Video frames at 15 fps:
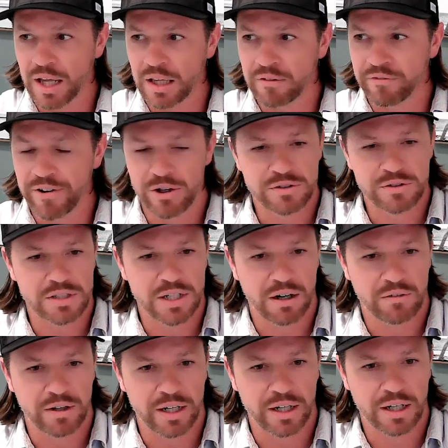and the phone's
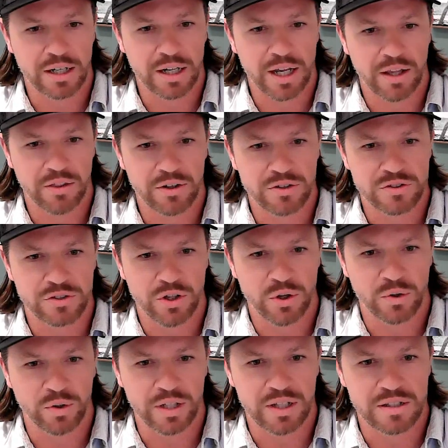not ringing and there's
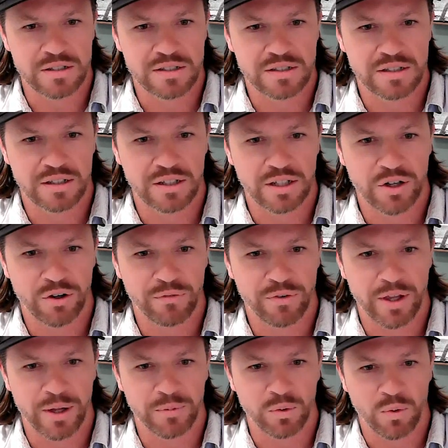no leads, for
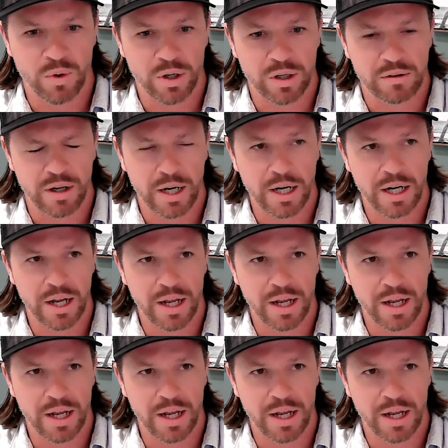them to work, right?